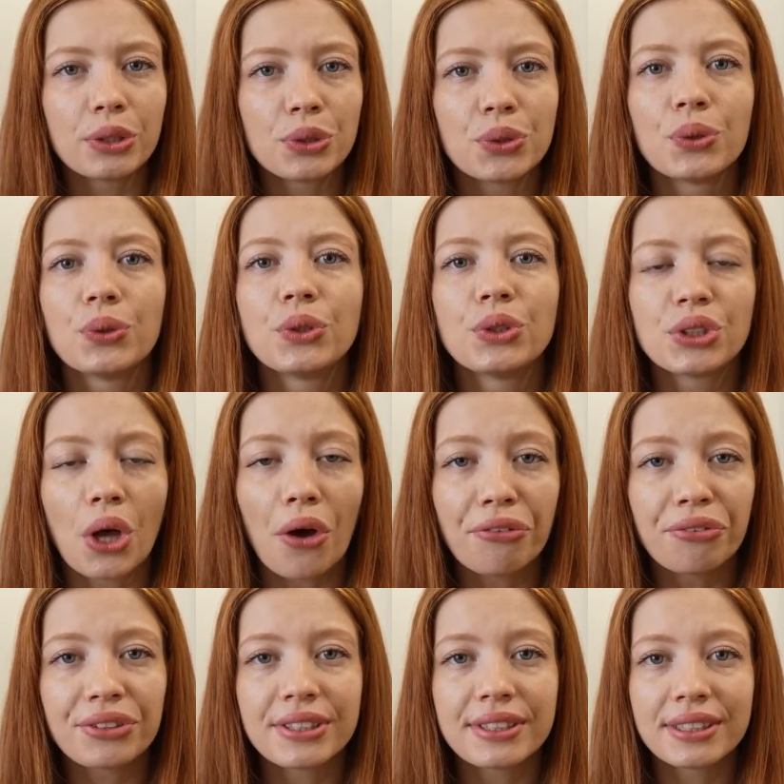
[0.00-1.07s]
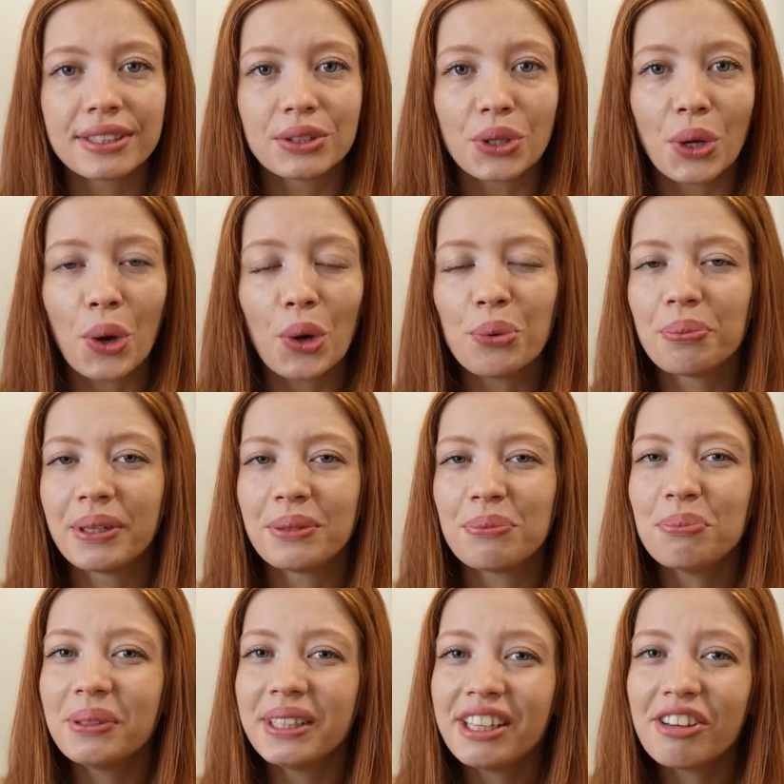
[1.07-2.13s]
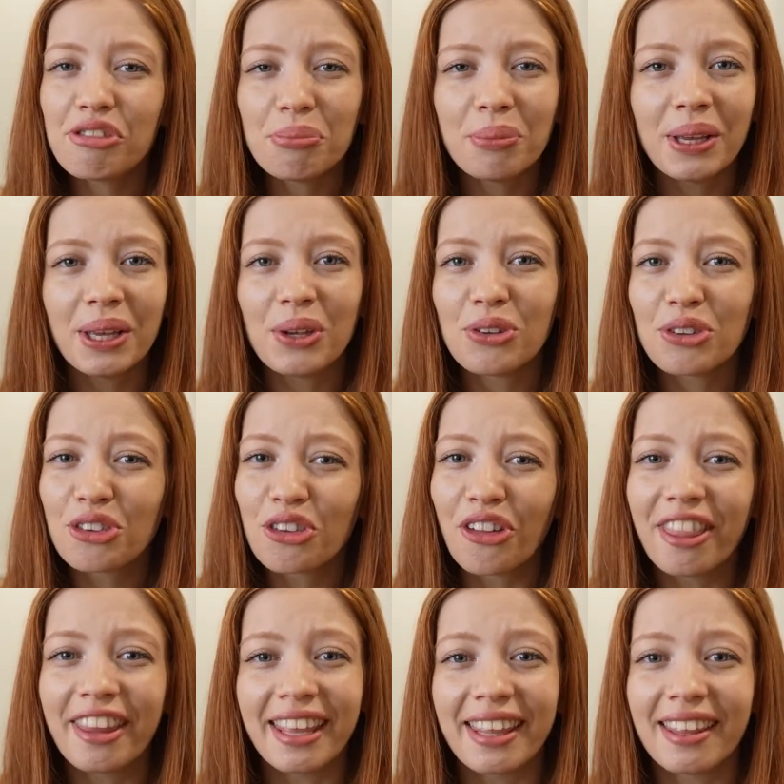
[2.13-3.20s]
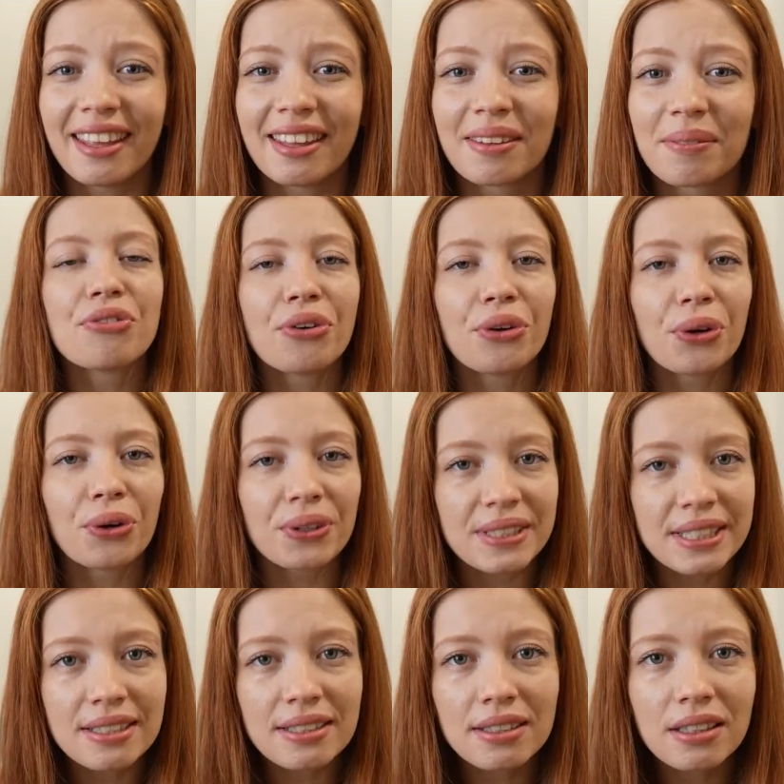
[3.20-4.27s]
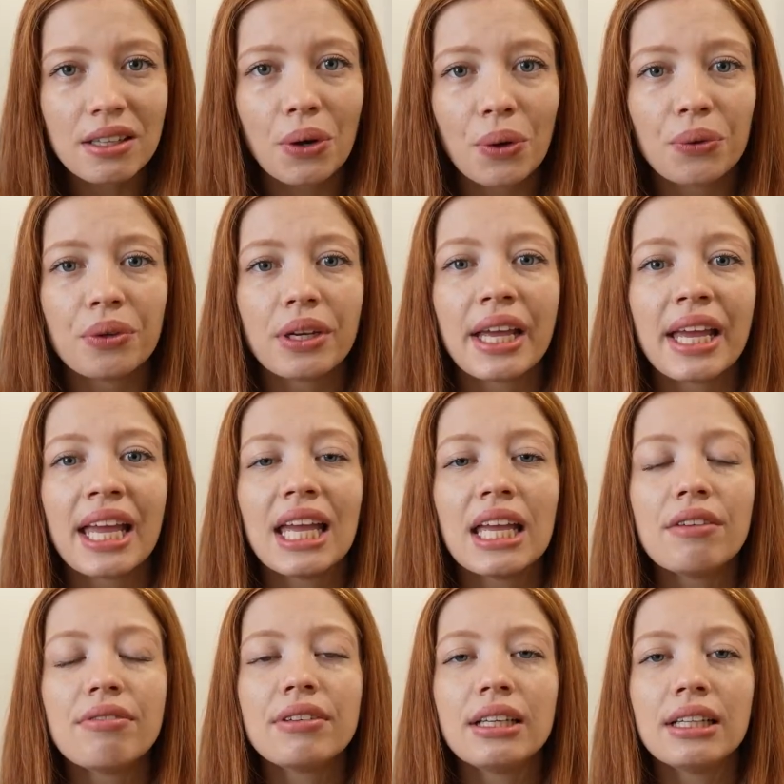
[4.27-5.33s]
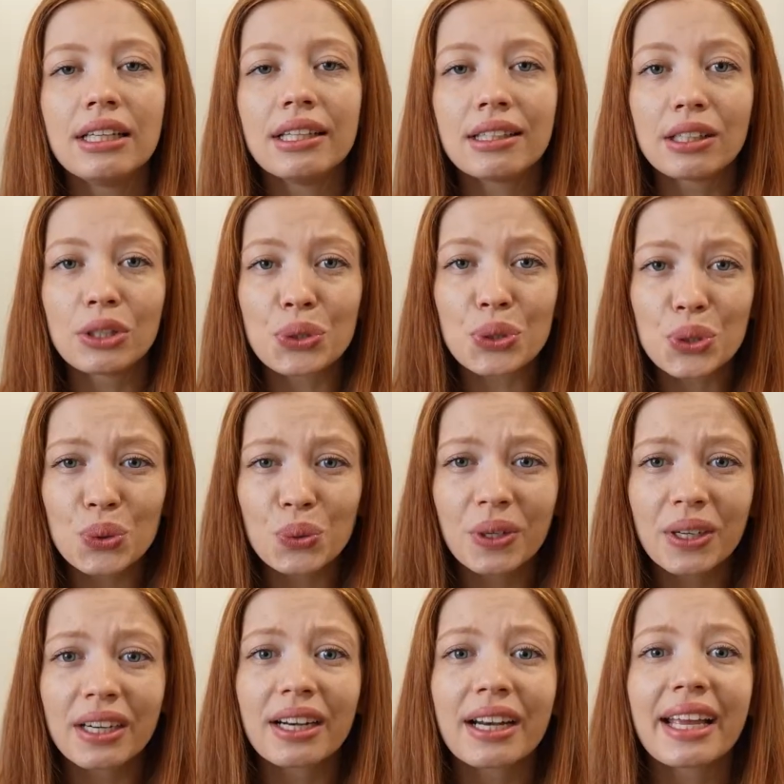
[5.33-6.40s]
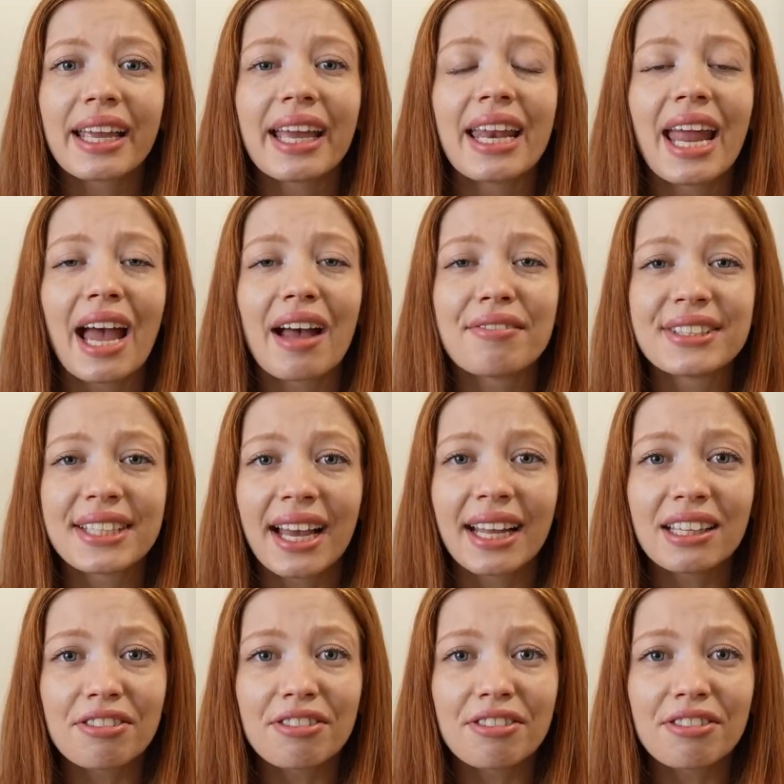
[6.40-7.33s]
to soften the dough, but believe me, you don't need it. For your teeth alone, even a little sugar can have side